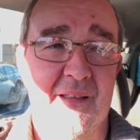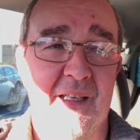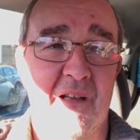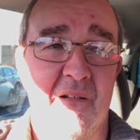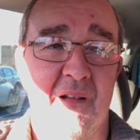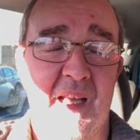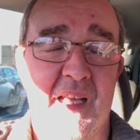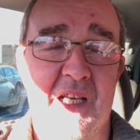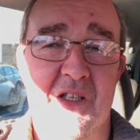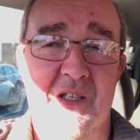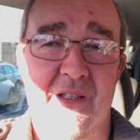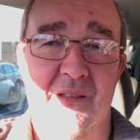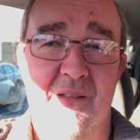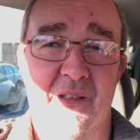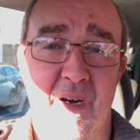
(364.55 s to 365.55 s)
They don't like you
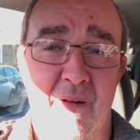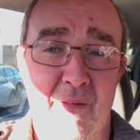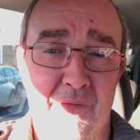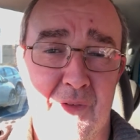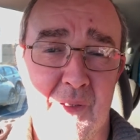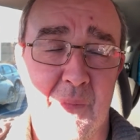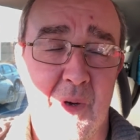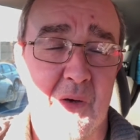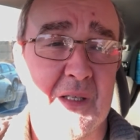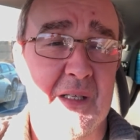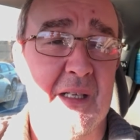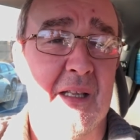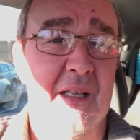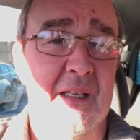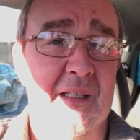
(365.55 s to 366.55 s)
just throwing full
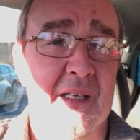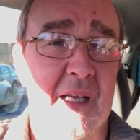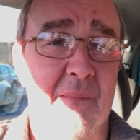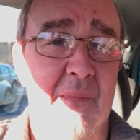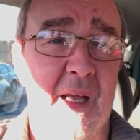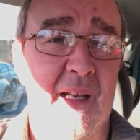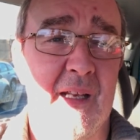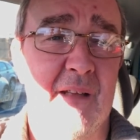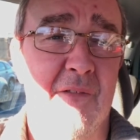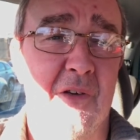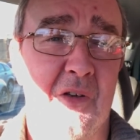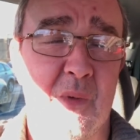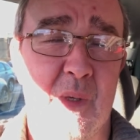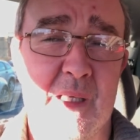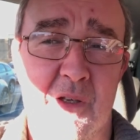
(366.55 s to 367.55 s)
boxes in the skip, and they've
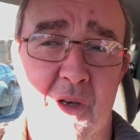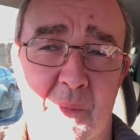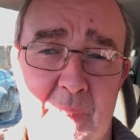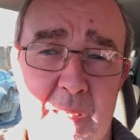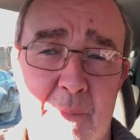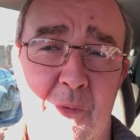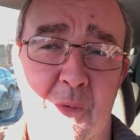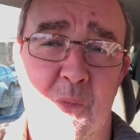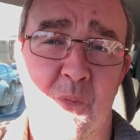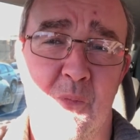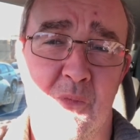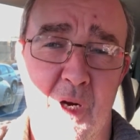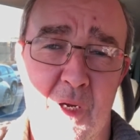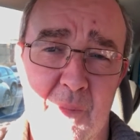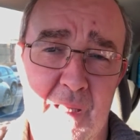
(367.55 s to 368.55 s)
always got people
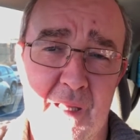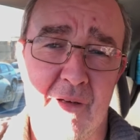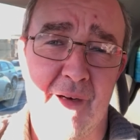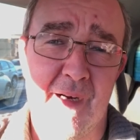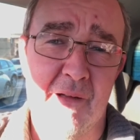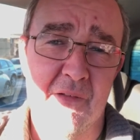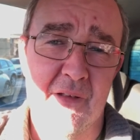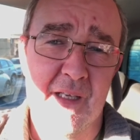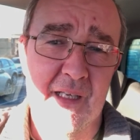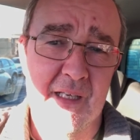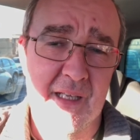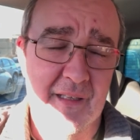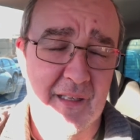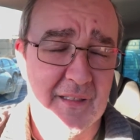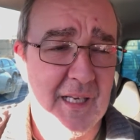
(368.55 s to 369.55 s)
roaming around
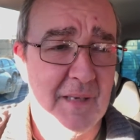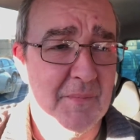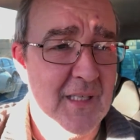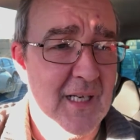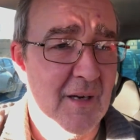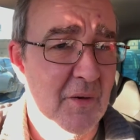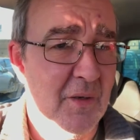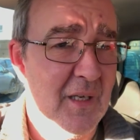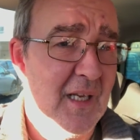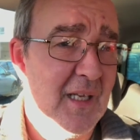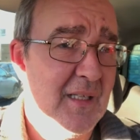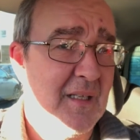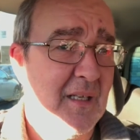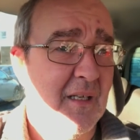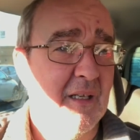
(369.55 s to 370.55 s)
the tips
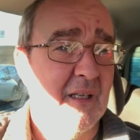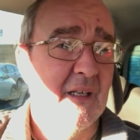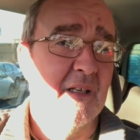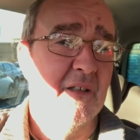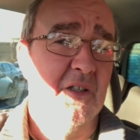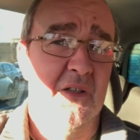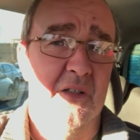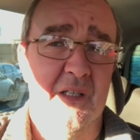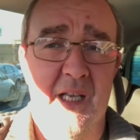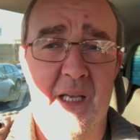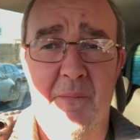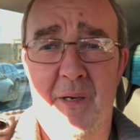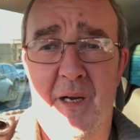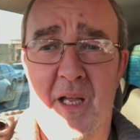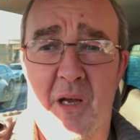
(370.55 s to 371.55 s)
nowadays, just to
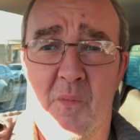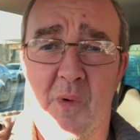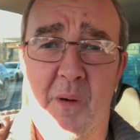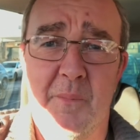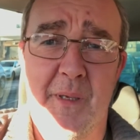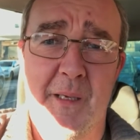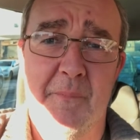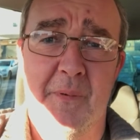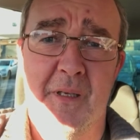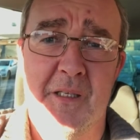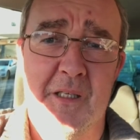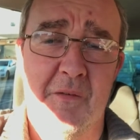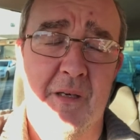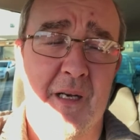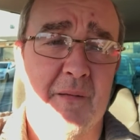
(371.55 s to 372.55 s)
keep an eye on what people are
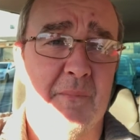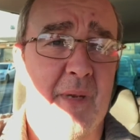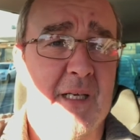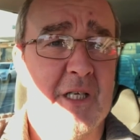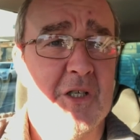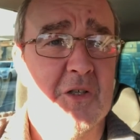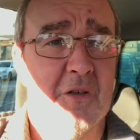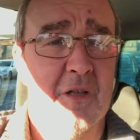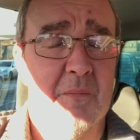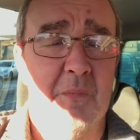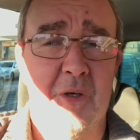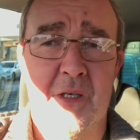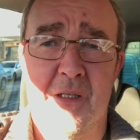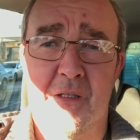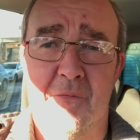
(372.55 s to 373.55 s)
doing and making sure they're
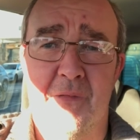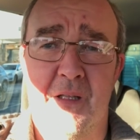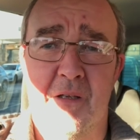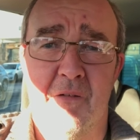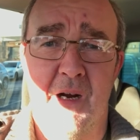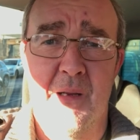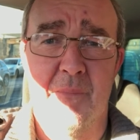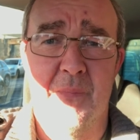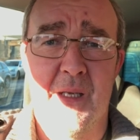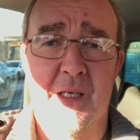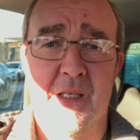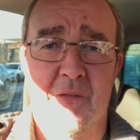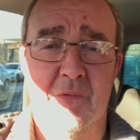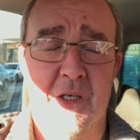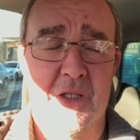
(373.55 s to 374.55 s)
putting stuff in the right
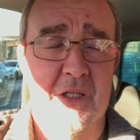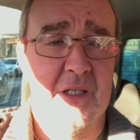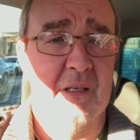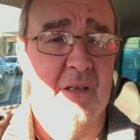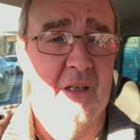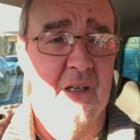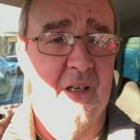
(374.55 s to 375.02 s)
bins, which